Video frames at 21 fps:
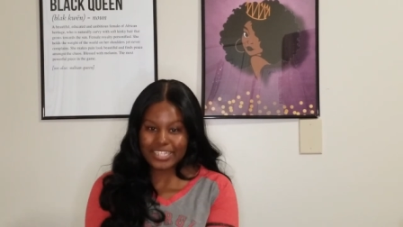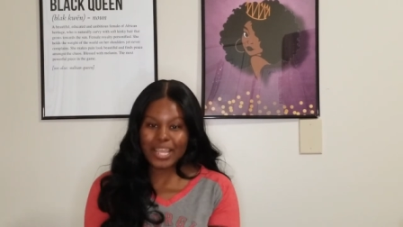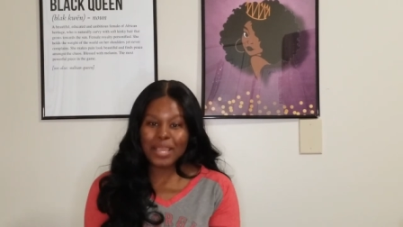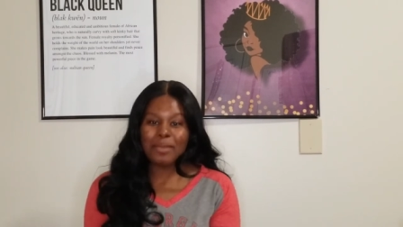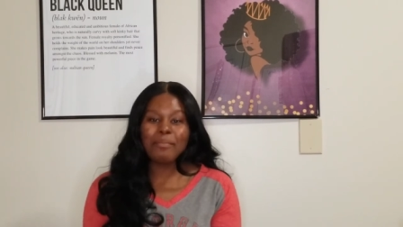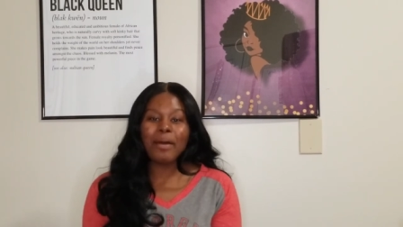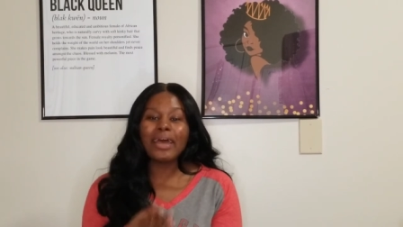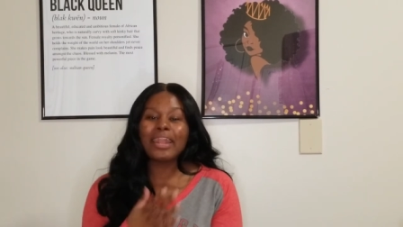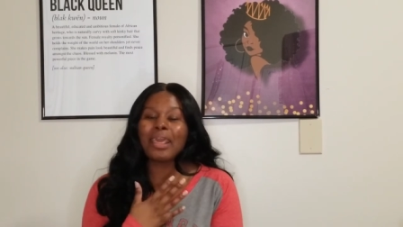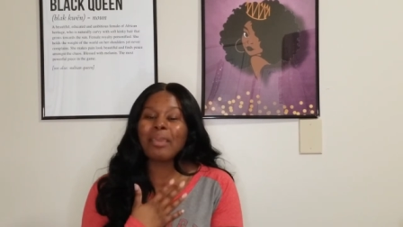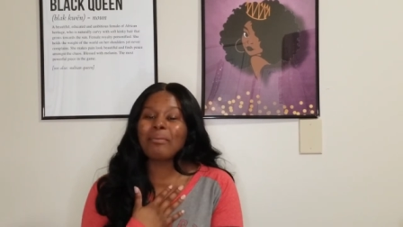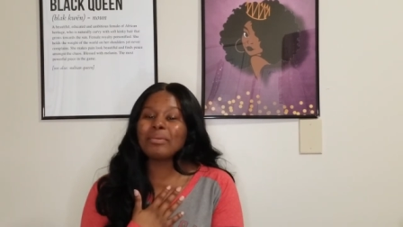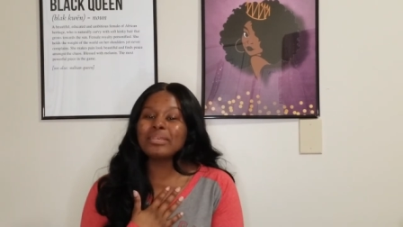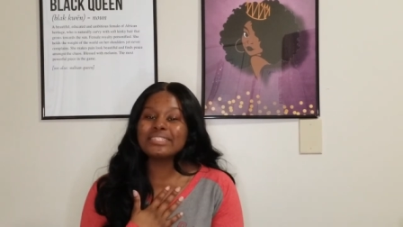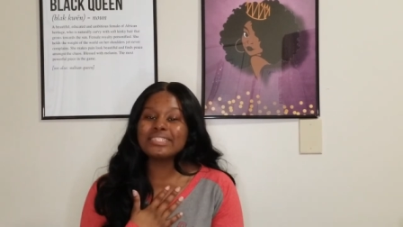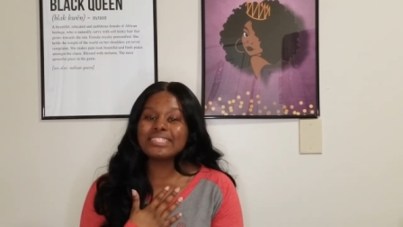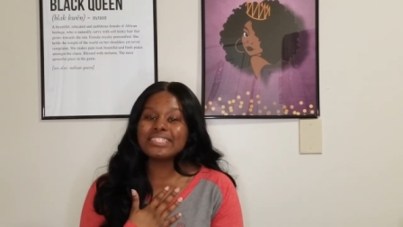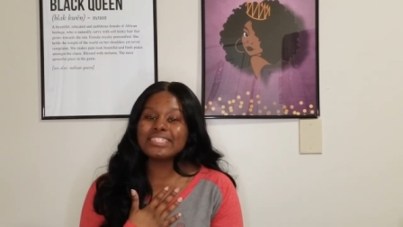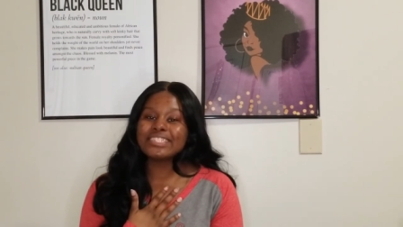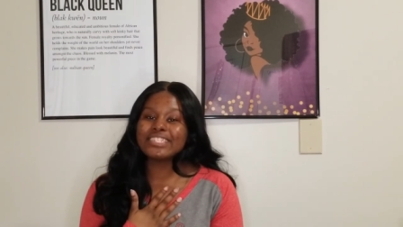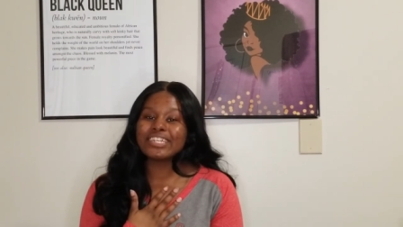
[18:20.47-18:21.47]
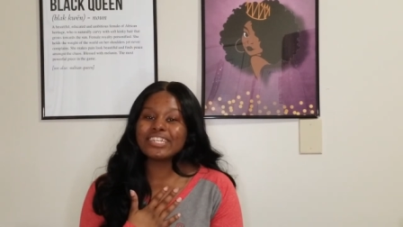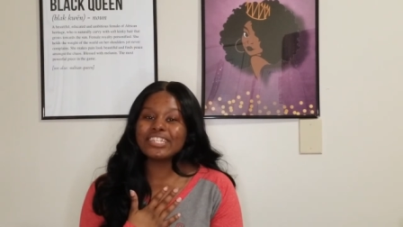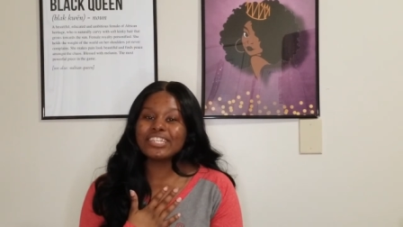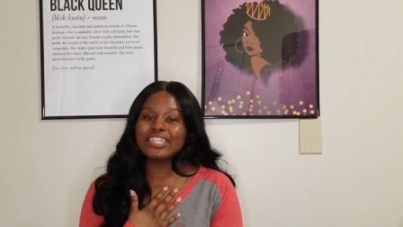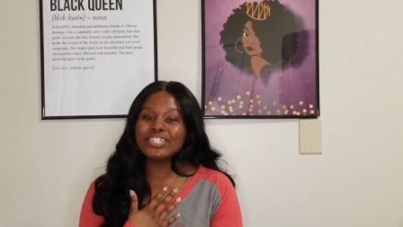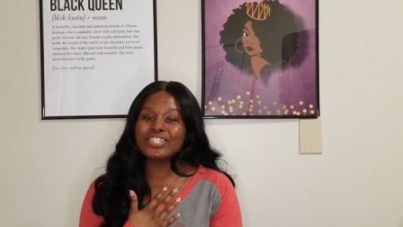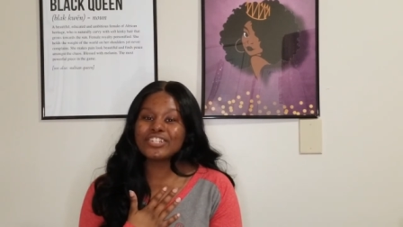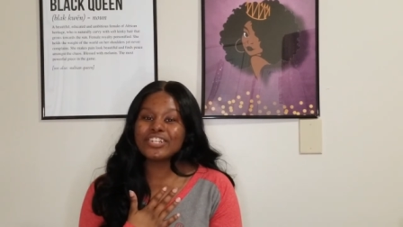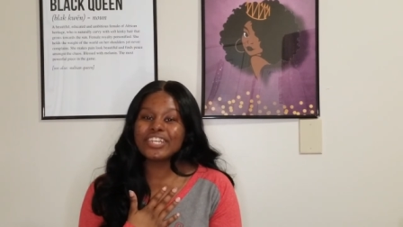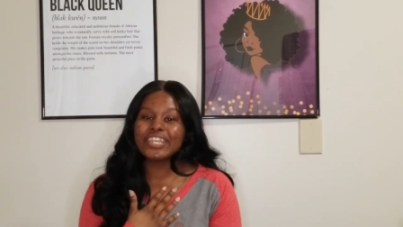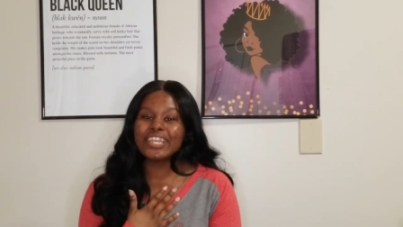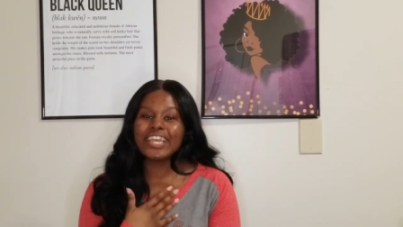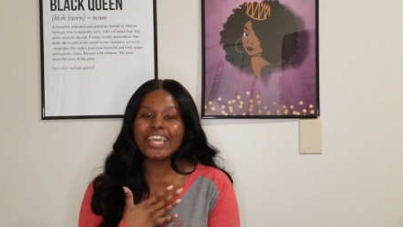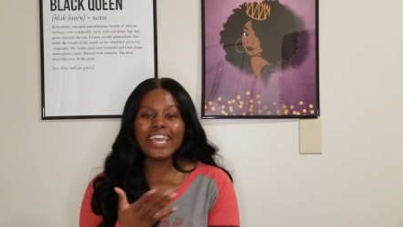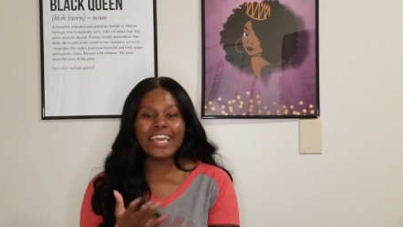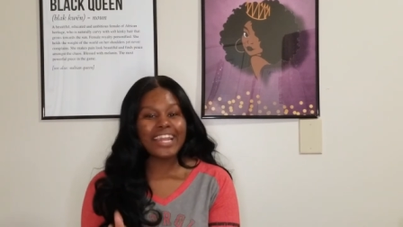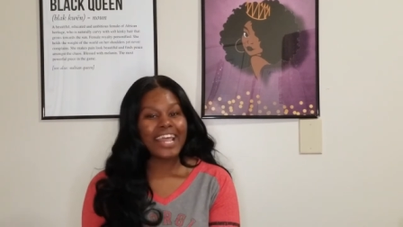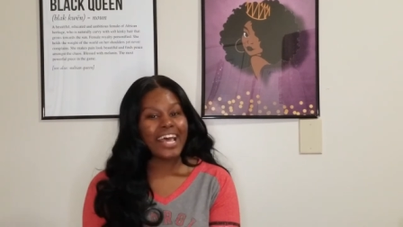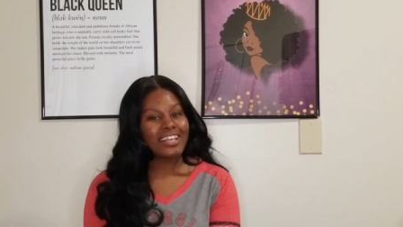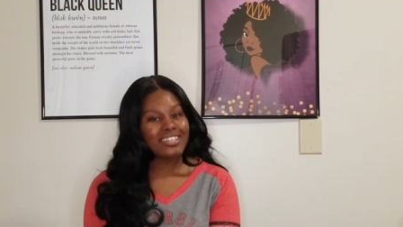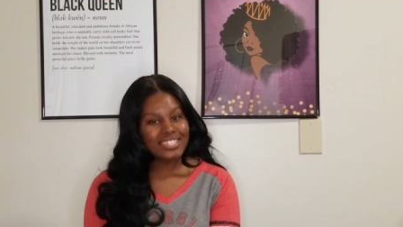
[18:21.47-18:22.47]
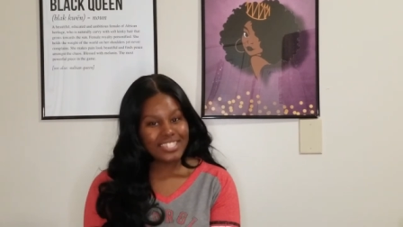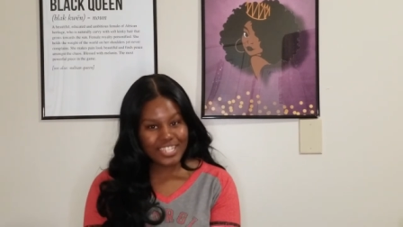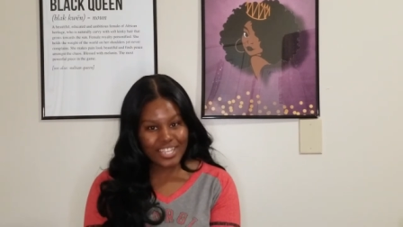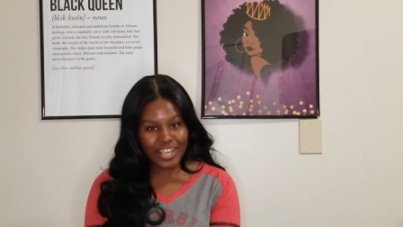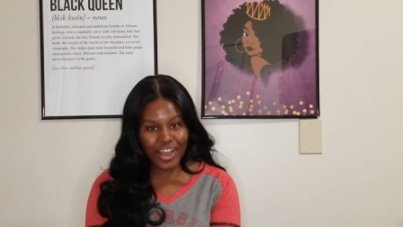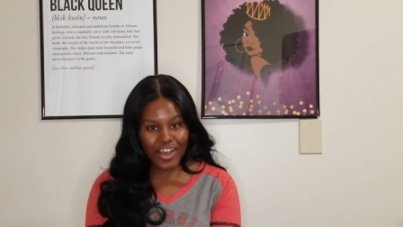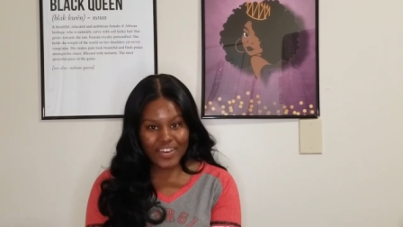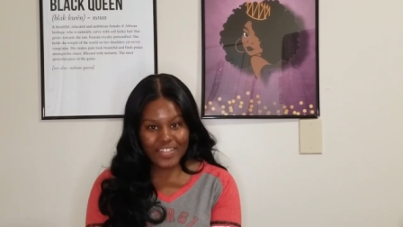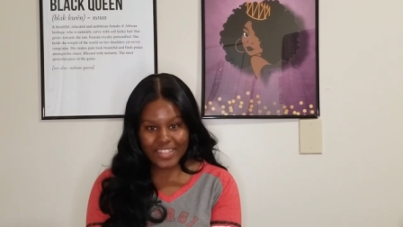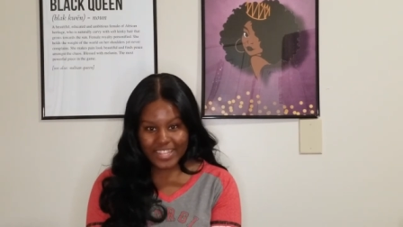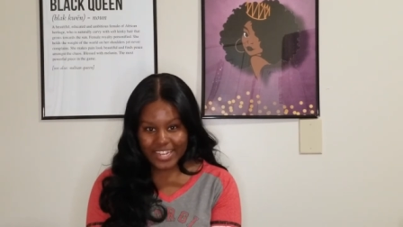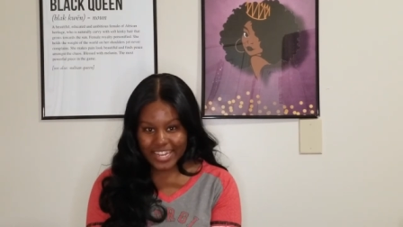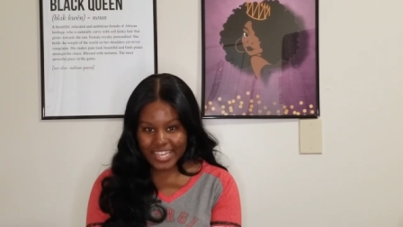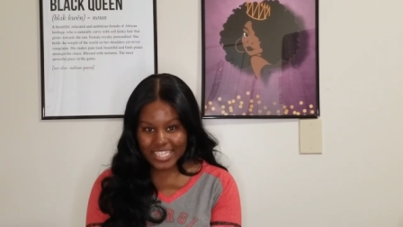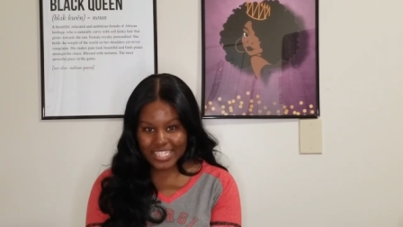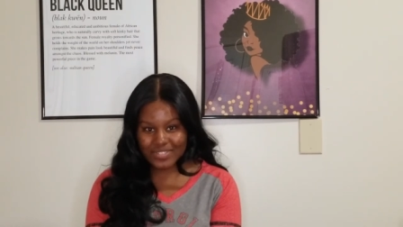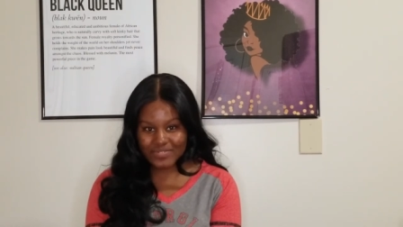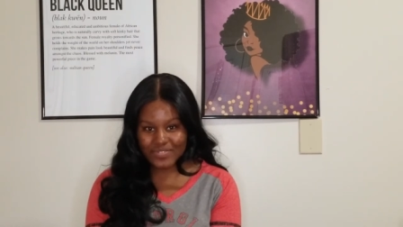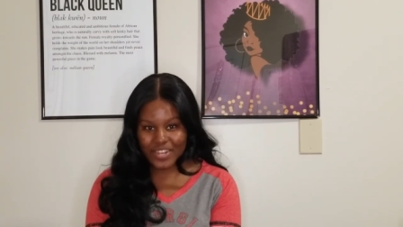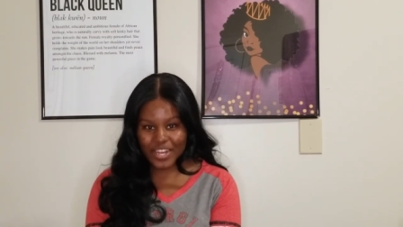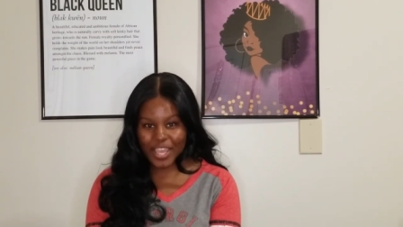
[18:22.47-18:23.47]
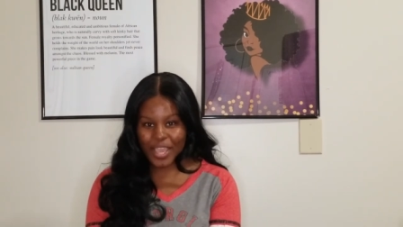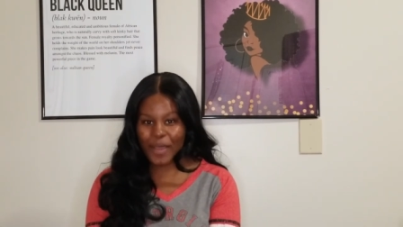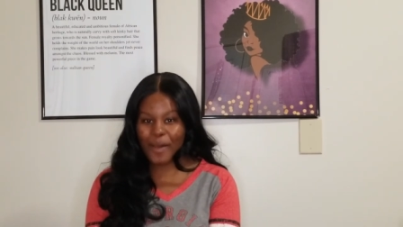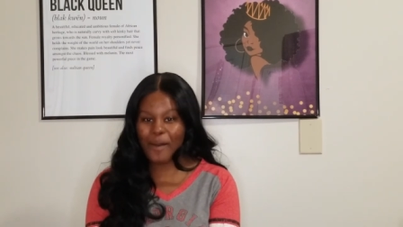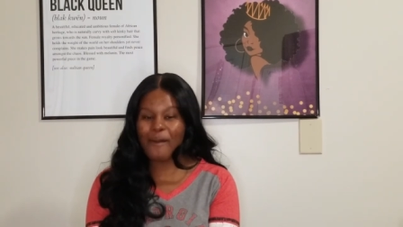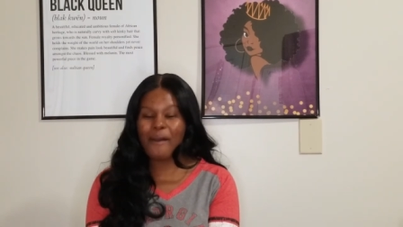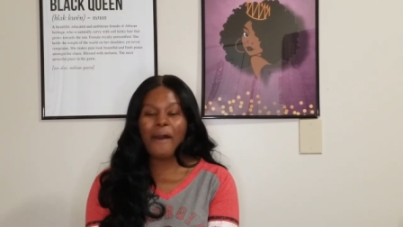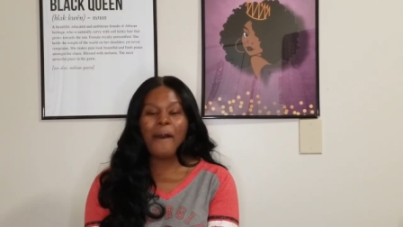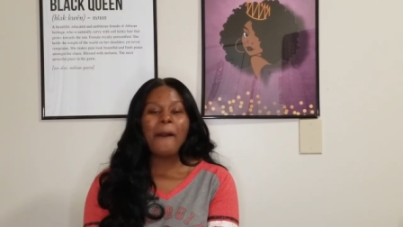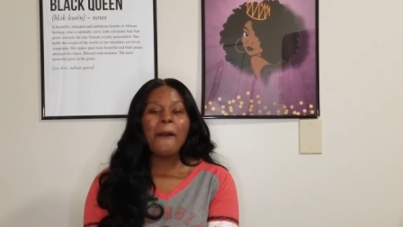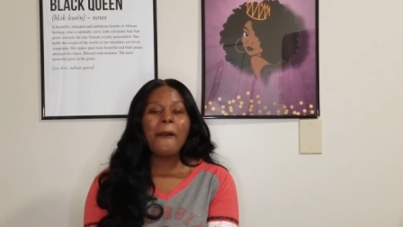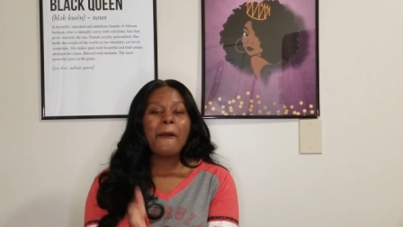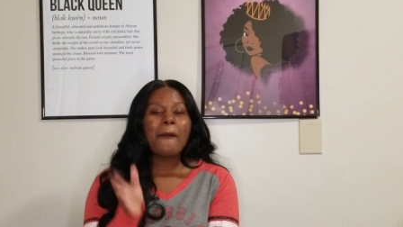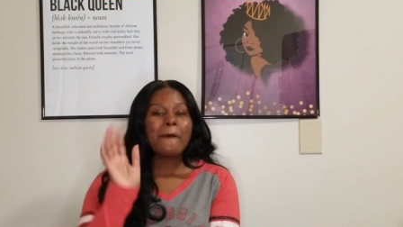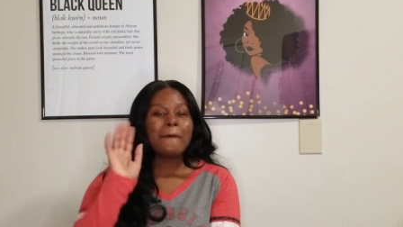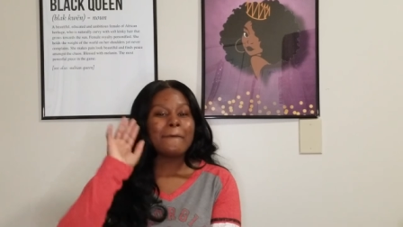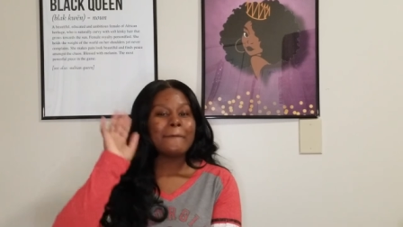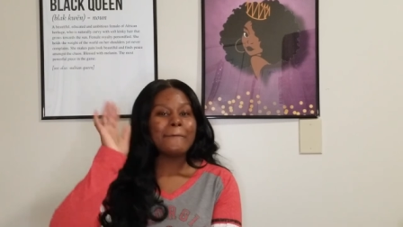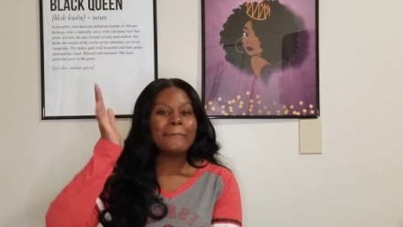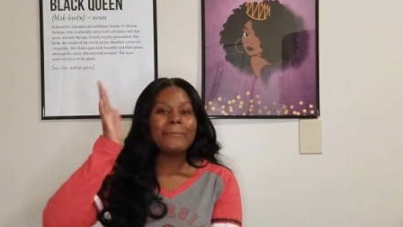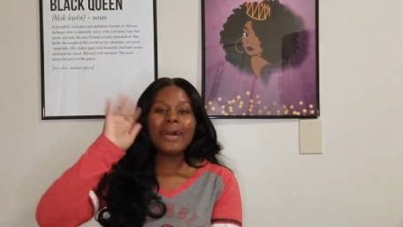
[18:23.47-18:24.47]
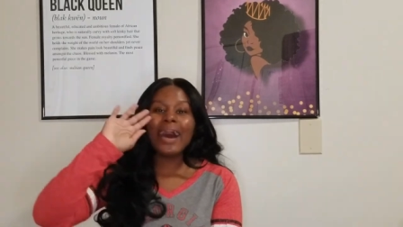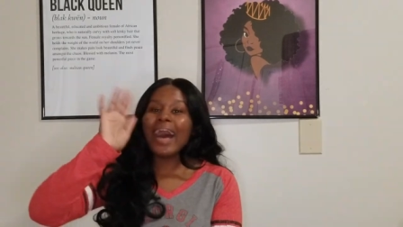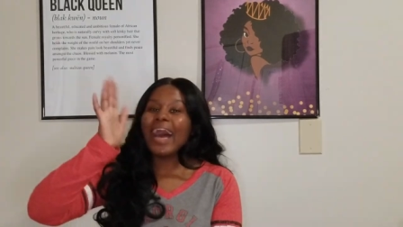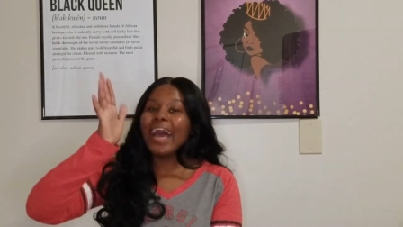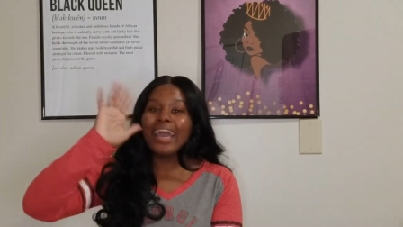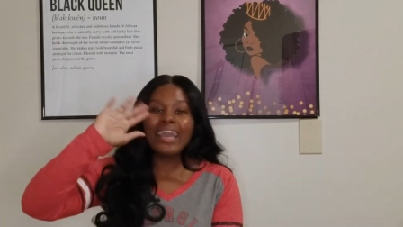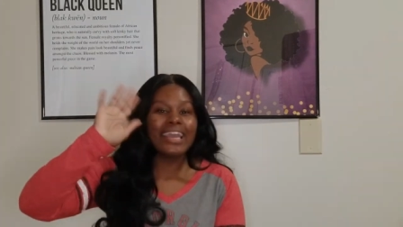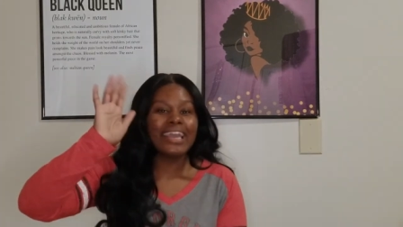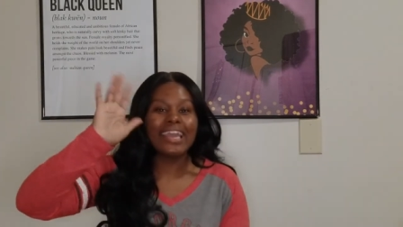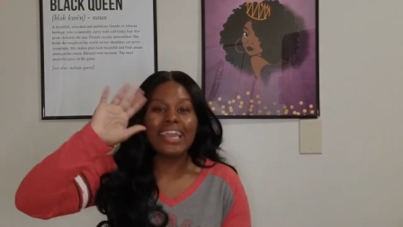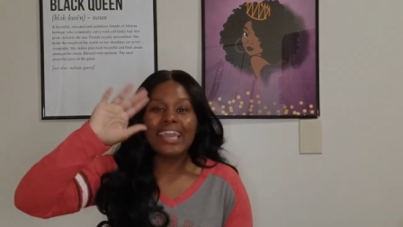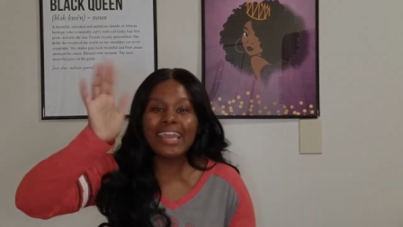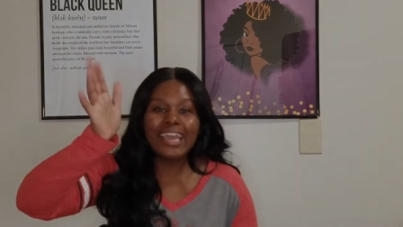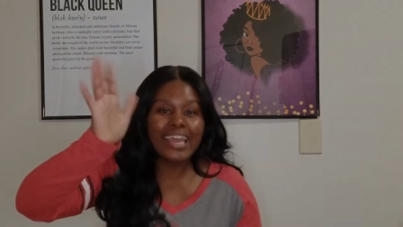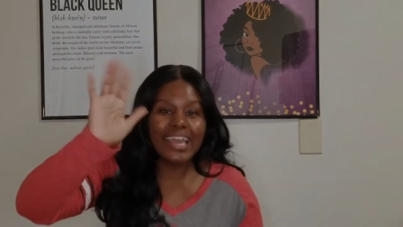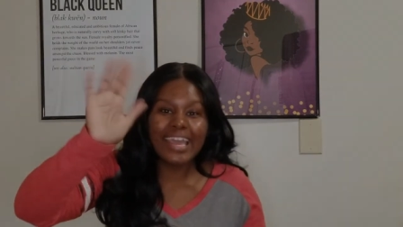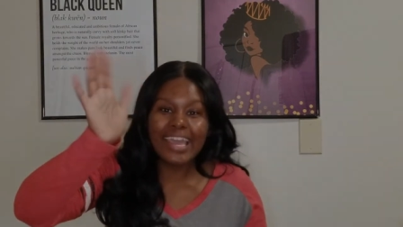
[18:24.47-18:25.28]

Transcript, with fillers: And my name is Sincerely Dre, and I'll see y'all in the next video. Bye.